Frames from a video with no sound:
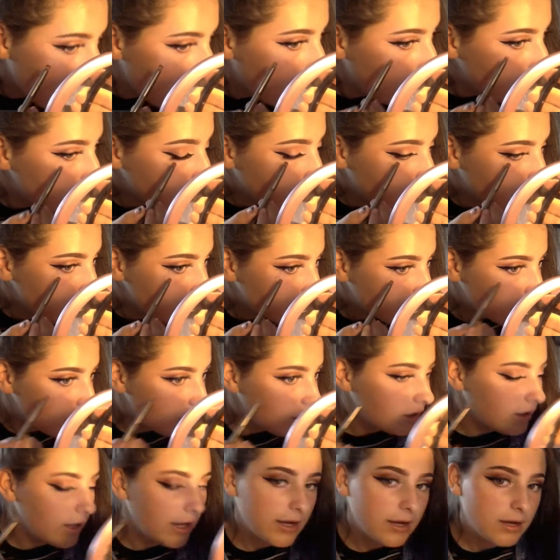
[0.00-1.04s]
It's almost going to
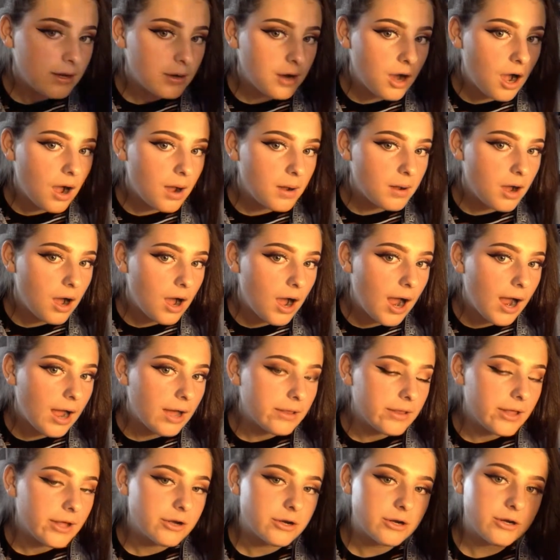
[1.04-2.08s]
look like
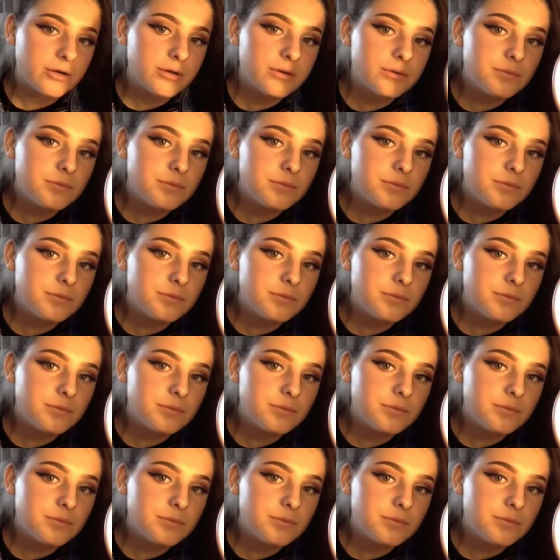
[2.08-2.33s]
eyeliner.